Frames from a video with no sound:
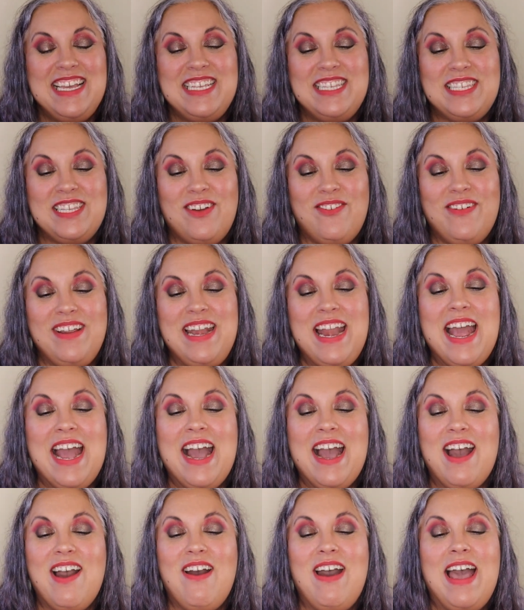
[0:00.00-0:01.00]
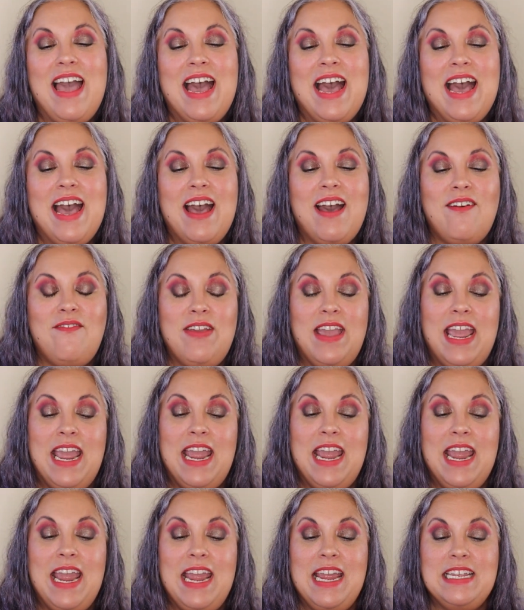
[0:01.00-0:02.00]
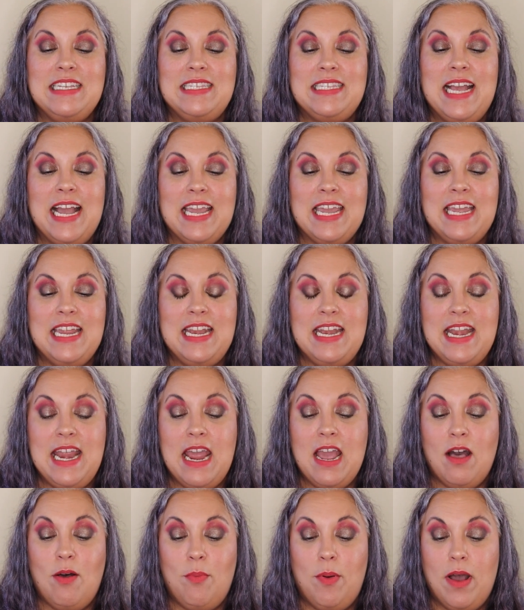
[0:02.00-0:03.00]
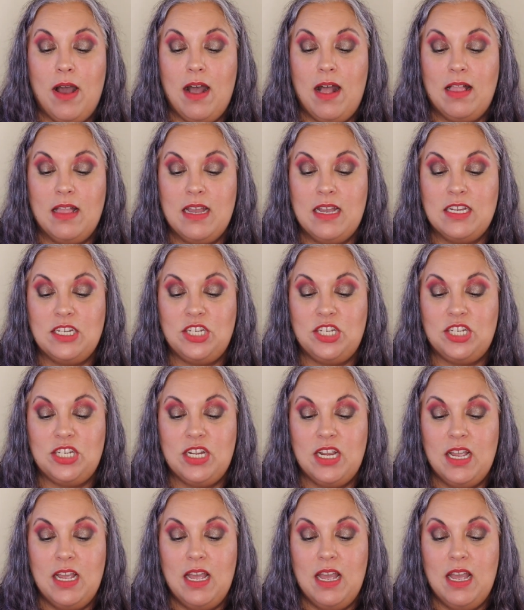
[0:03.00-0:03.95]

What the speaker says: So we now have a second nail polish.